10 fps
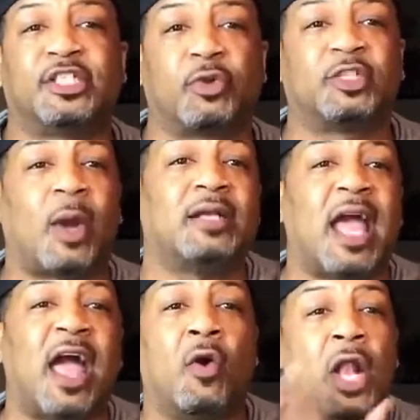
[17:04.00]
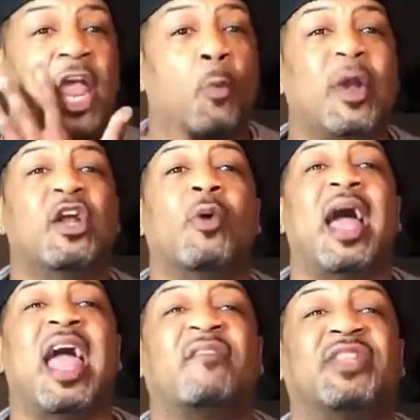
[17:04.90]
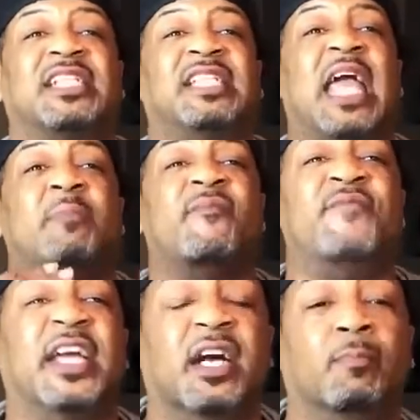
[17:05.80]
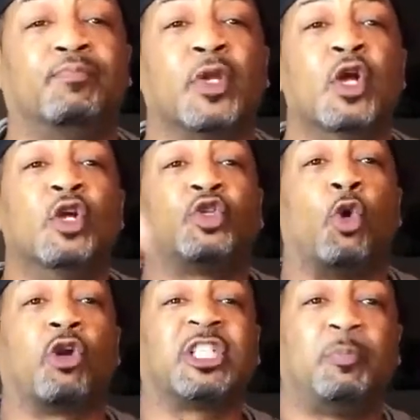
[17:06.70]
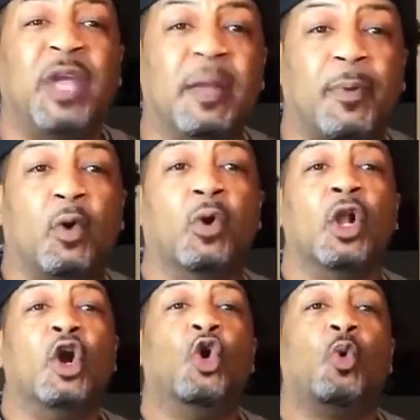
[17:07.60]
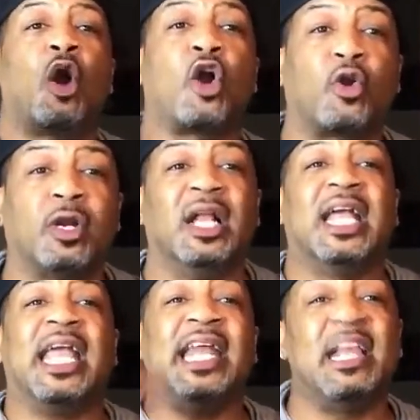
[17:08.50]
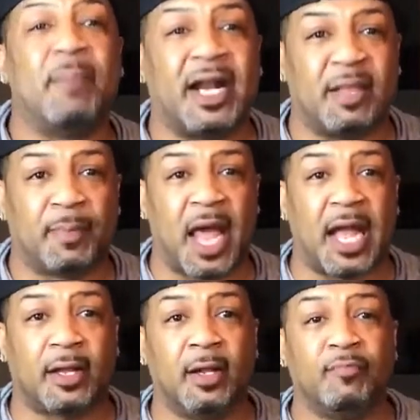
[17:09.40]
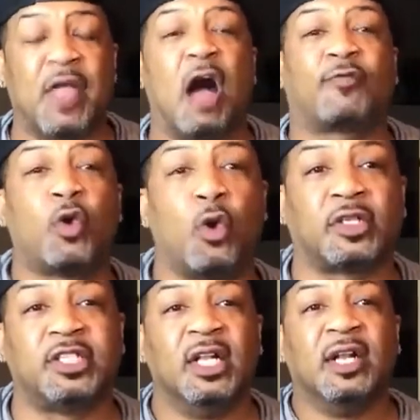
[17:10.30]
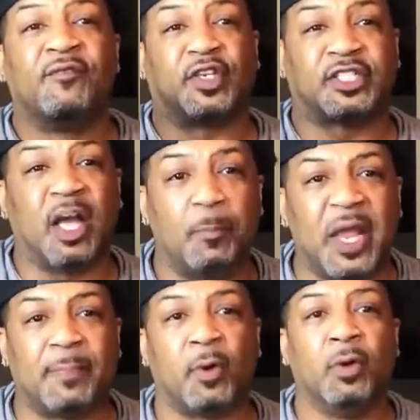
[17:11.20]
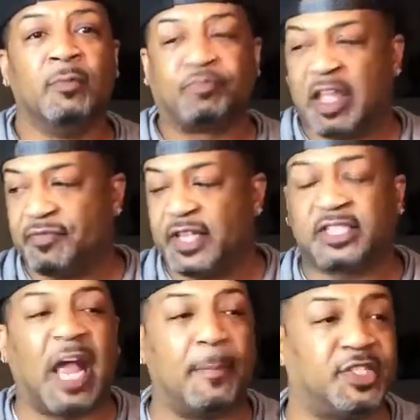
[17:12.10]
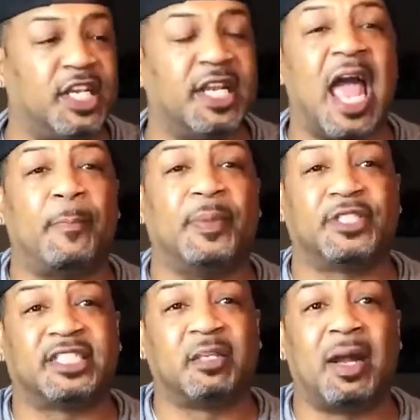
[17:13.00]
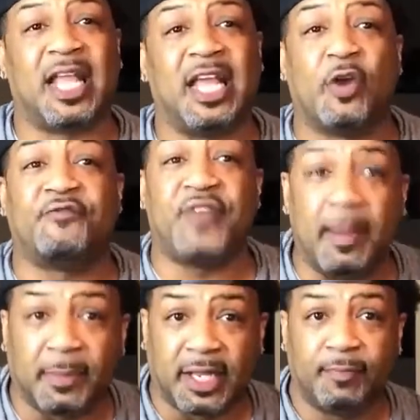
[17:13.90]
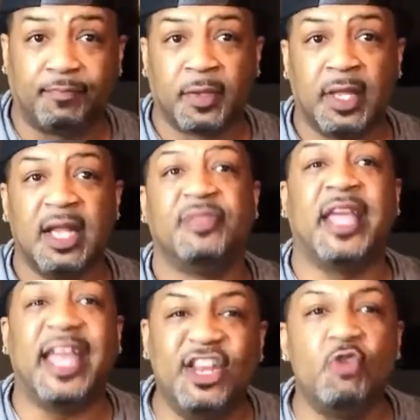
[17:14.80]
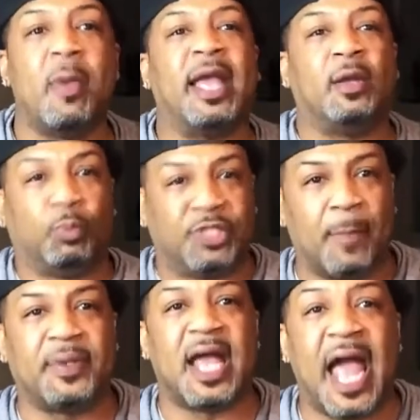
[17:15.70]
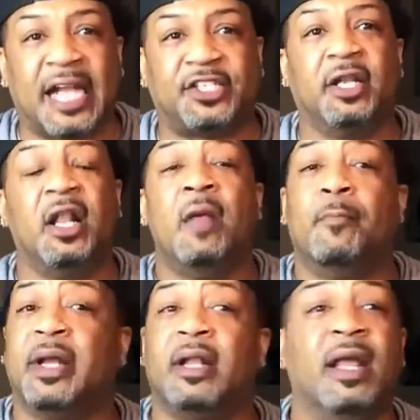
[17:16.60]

streets right now, and we don't have the same venom towards people who hurt anybody black. Now, of course, for some people, if this type of shit happened to somebody in your family, then you may jump into action. But